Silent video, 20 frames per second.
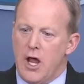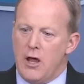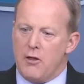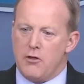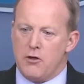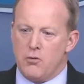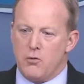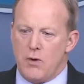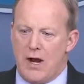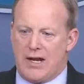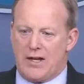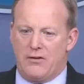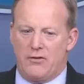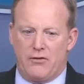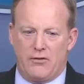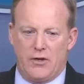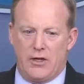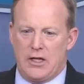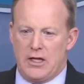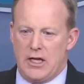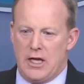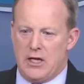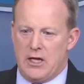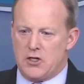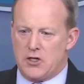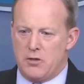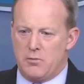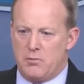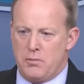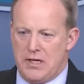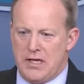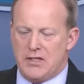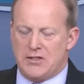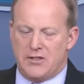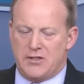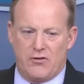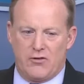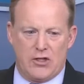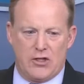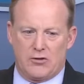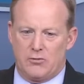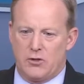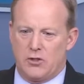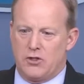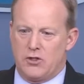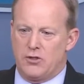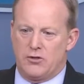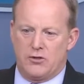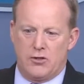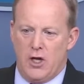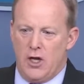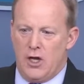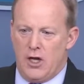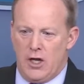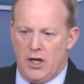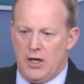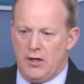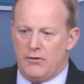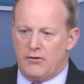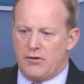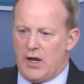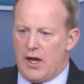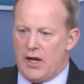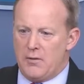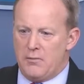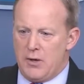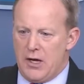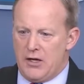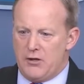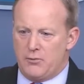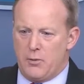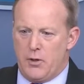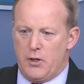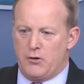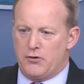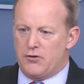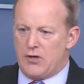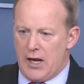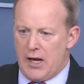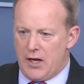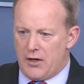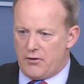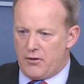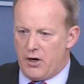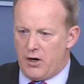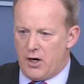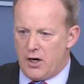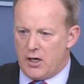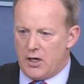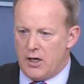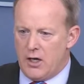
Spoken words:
The reconciliation piece of this, which is inside baseball Senate talk,